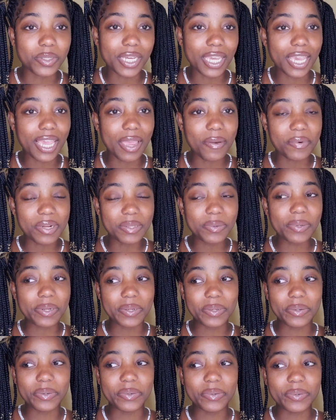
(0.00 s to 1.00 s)
Okay, I really wanna
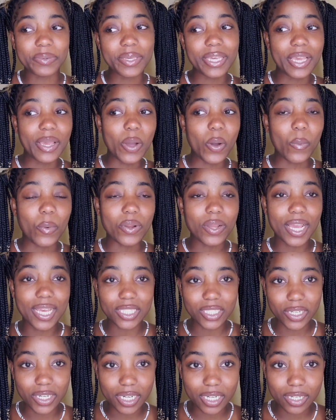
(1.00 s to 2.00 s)
know where you
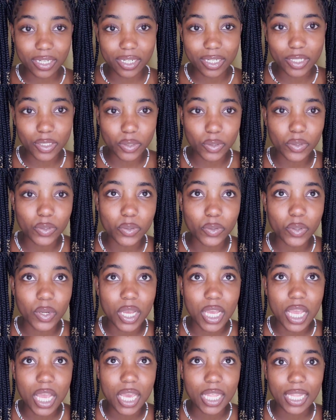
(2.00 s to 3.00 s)
guys are. You know,
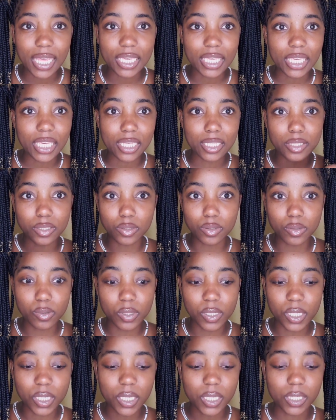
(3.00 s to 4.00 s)
like you
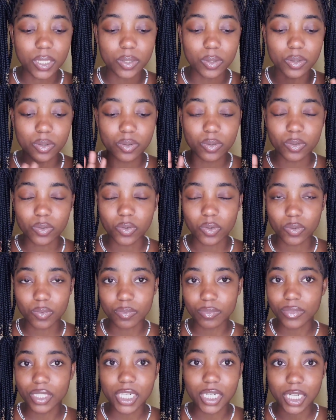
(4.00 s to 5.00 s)
zone, you know,
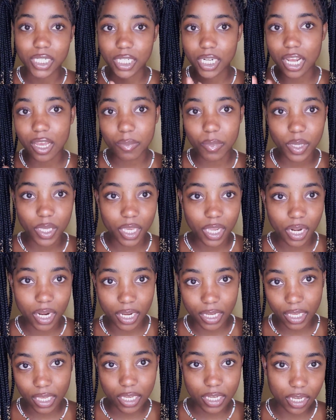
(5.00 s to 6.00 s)
but
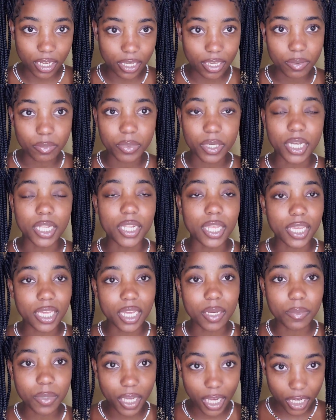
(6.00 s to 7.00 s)

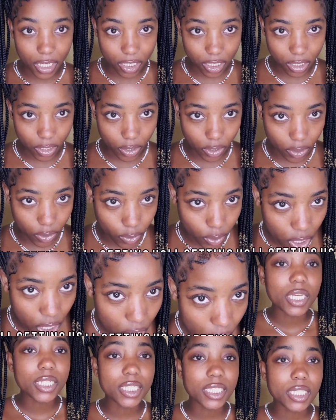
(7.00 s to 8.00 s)
like I'm getting there.
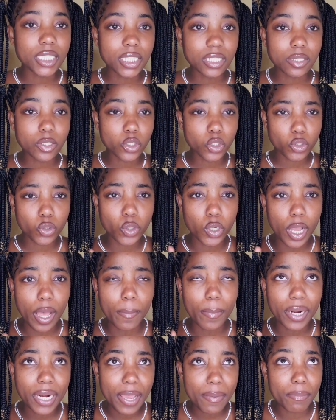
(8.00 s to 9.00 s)
Just try,
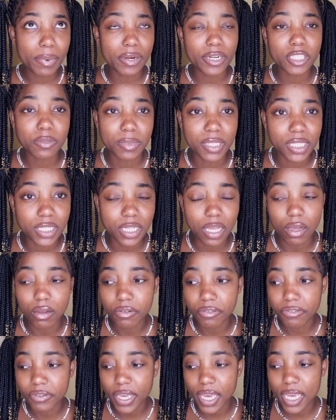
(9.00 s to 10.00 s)
I'm gonna embarrass
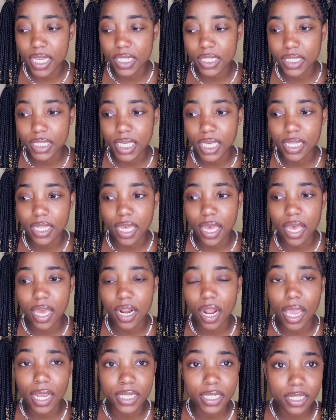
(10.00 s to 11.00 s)
myself and say
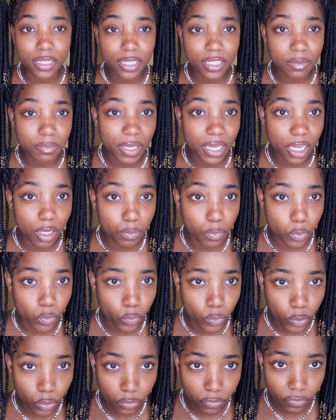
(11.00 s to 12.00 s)
that I did this makeup
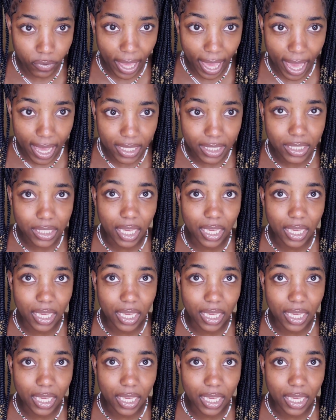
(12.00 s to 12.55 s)
real fast.